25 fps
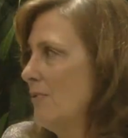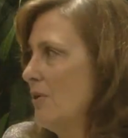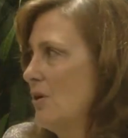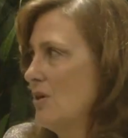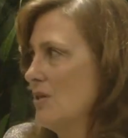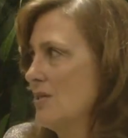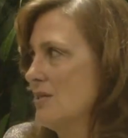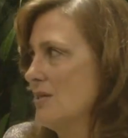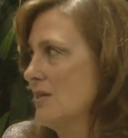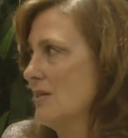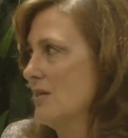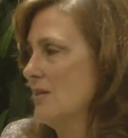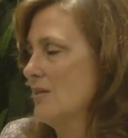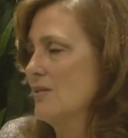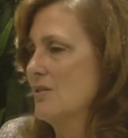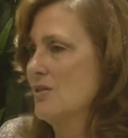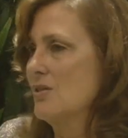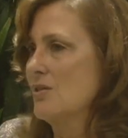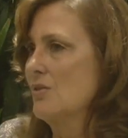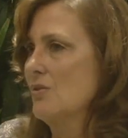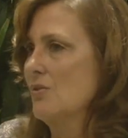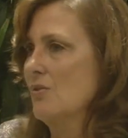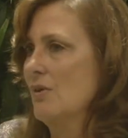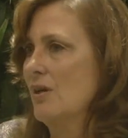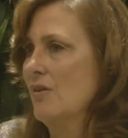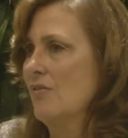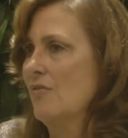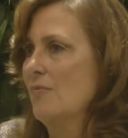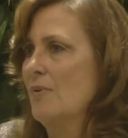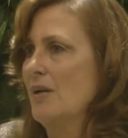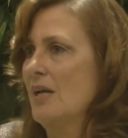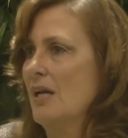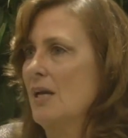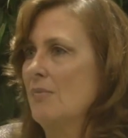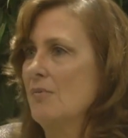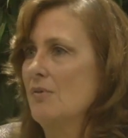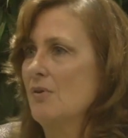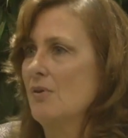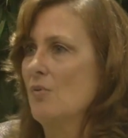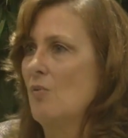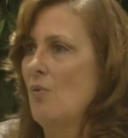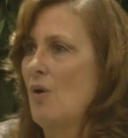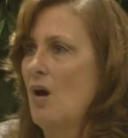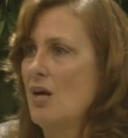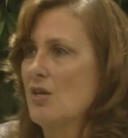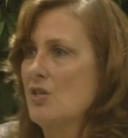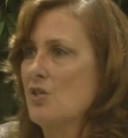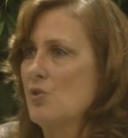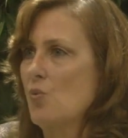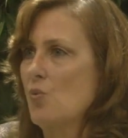person to have been able to watch